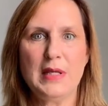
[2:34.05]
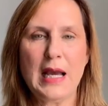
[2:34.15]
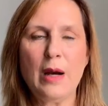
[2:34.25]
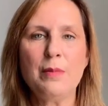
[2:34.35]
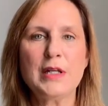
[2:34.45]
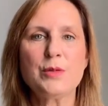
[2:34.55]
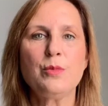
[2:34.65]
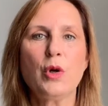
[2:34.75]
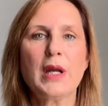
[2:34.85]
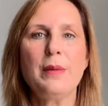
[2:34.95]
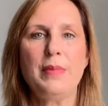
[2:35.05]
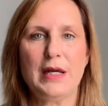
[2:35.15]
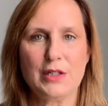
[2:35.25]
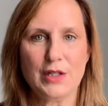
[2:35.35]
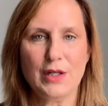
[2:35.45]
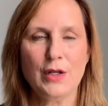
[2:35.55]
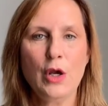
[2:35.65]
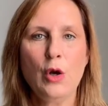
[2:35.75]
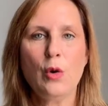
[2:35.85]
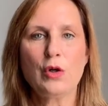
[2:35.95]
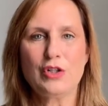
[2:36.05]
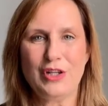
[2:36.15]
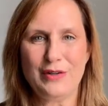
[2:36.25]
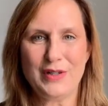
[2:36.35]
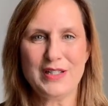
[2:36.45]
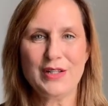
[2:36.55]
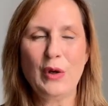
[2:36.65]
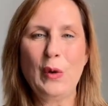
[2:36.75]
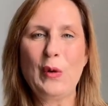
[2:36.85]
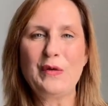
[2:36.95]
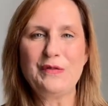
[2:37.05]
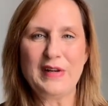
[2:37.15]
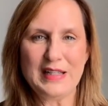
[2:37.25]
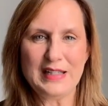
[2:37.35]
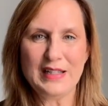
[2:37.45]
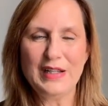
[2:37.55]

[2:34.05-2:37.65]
how much more compassionate or generous or funny